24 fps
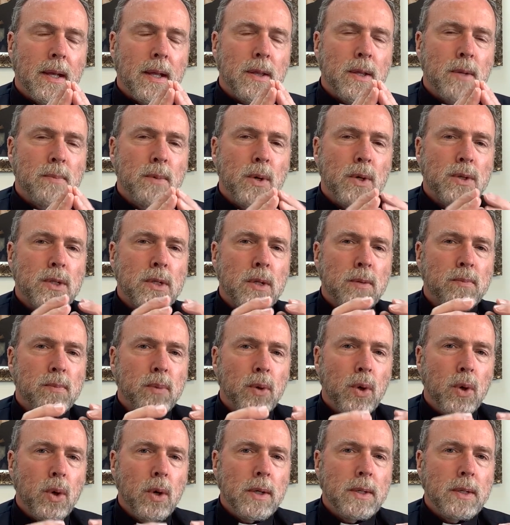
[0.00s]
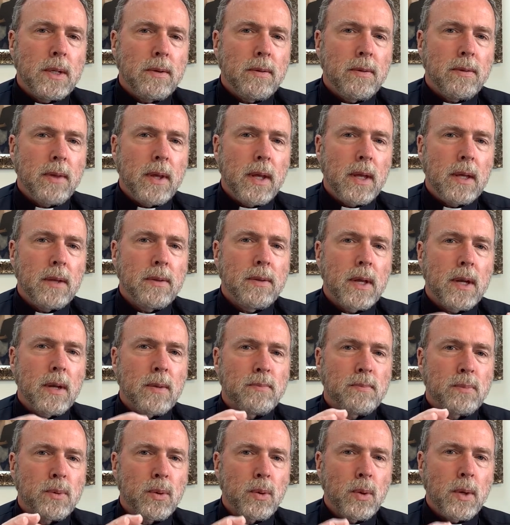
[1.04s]
The most important thing that a
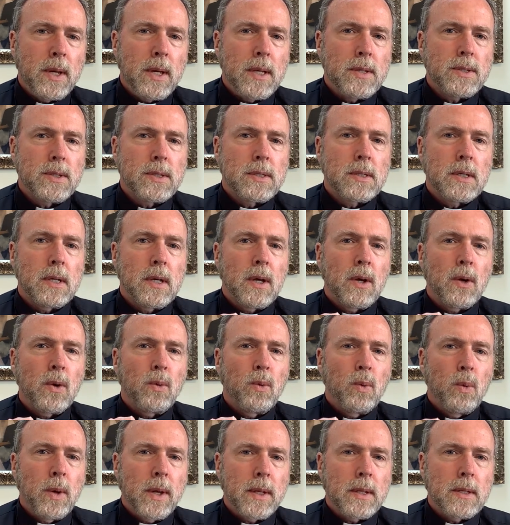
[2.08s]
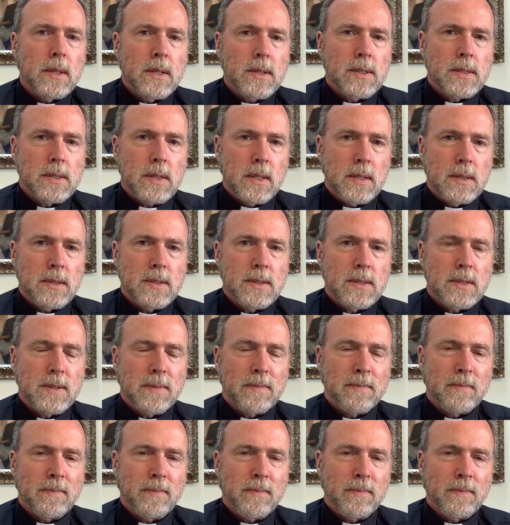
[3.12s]
priest witnesses